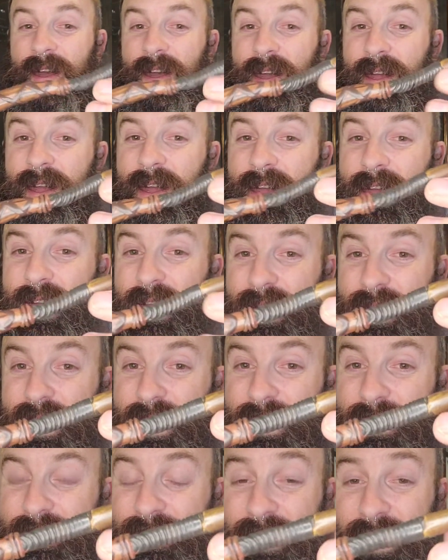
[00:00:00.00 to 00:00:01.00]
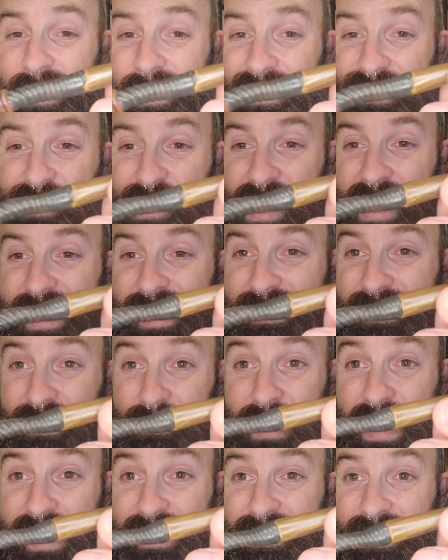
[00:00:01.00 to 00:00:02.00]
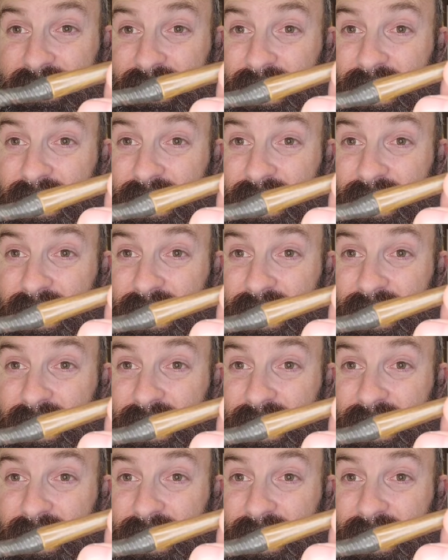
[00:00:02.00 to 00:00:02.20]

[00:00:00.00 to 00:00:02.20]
and this one is amazing.